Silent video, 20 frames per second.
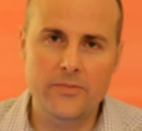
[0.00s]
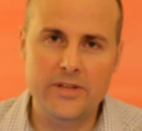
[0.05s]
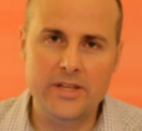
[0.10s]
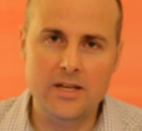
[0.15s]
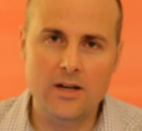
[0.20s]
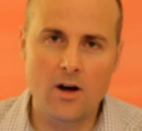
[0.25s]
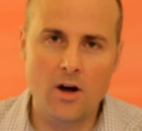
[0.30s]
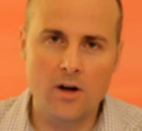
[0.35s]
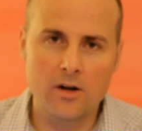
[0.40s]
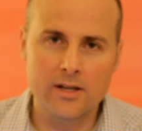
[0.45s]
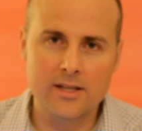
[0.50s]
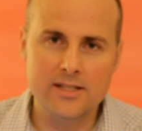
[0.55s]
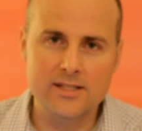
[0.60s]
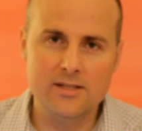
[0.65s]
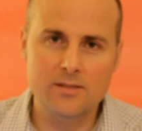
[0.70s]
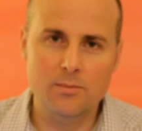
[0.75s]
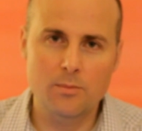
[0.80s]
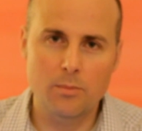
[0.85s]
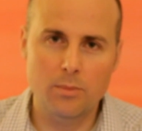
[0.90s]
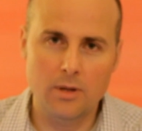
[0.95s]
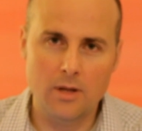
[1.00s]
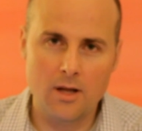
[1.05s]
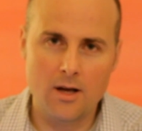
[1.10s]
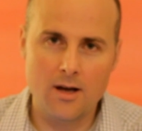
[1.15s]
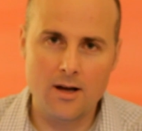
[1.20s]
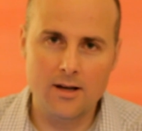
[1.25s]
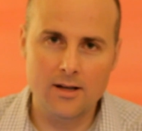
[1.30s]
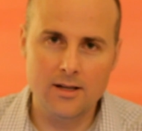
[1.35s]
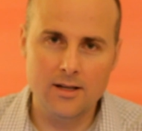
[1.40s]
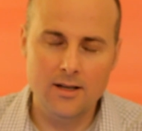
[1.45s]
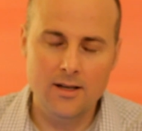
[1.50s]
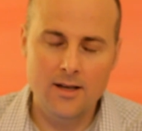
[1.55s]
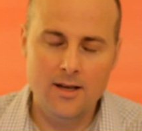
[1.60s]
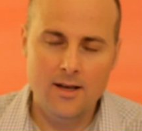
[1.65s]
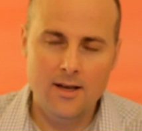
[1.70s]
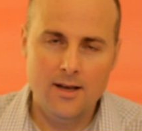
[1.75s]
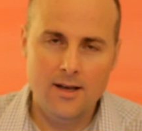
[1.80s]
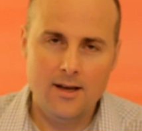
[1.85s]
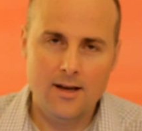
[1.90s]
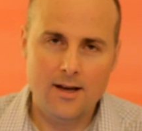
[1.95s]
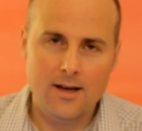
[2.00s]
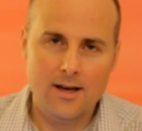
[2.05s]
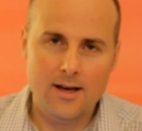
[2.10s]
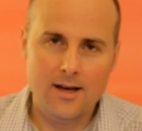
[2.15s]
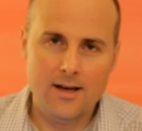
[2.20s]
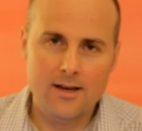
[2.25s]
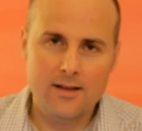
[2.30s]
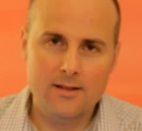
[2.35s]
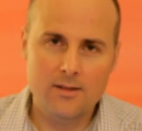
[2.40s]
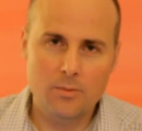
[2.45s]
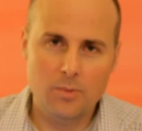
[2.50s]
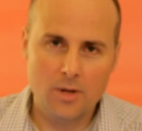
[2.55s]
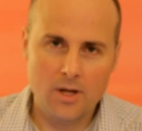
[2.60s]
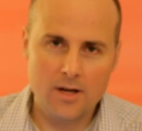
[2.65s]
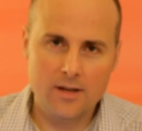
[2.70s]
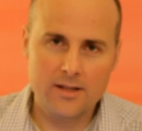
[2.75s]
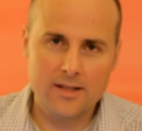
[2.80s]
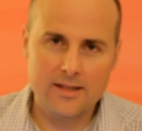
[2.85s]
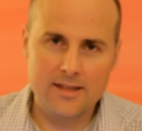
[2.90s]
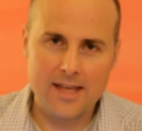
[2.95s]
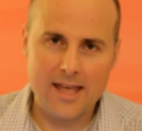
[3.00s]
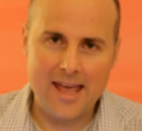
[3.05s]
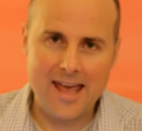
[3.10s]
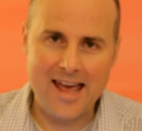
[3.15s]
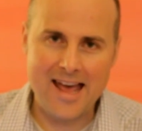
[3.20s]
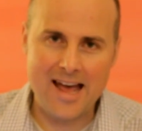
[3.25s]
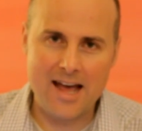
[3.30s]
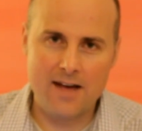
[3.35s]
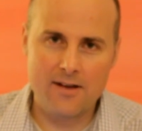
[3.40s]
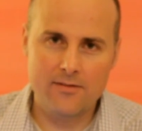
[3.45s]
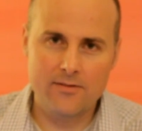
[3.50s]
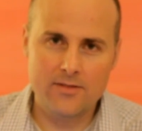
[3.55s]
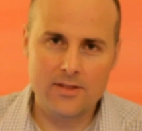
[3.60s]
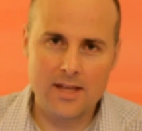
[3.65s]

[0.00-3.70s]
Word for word: the August blog, the blog that they have.